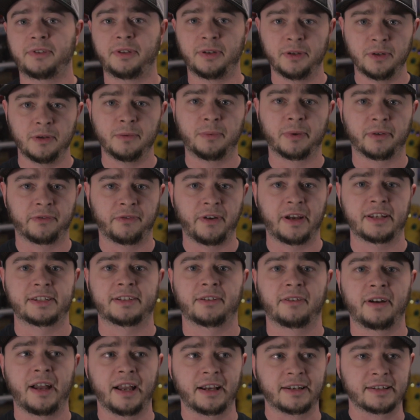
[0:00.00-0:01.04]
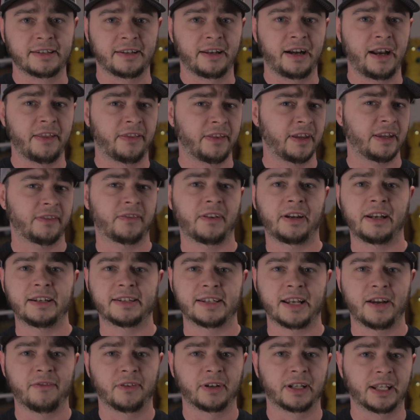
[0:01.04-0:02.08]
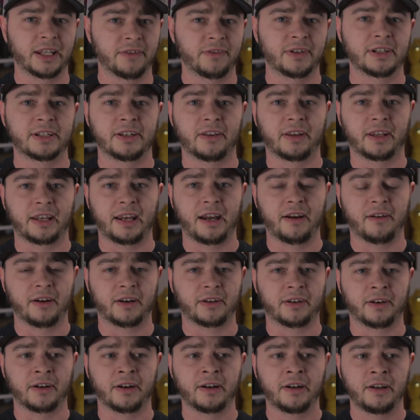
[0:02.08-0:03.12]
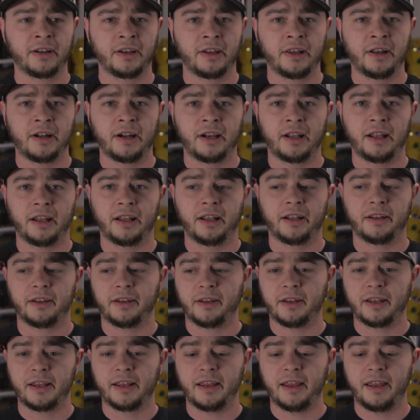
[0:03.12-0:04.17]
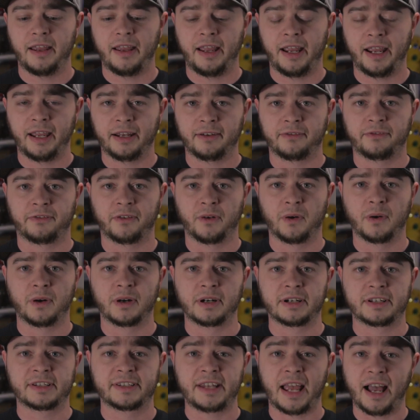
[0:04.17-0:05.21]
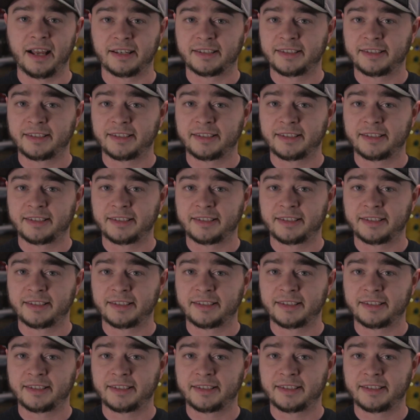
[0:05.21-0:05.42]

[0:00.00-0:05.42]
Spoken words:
to Professor X than I think that he's ever given to the character. And for a